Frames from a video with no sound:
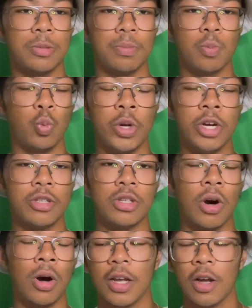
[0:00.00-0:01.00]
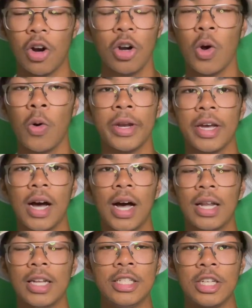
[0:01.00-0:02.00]
weird talk. Her going to
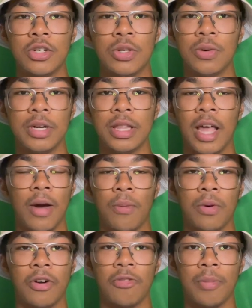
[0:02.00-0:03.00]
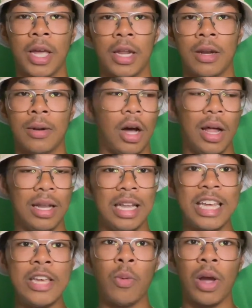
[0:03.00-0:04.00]
college and doing that would have been a
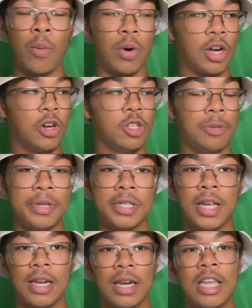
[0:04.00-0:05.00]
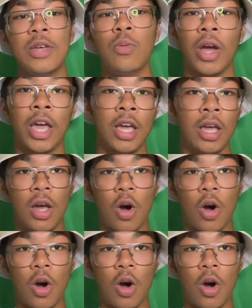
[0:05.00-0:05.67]
leeway, 100% leeway.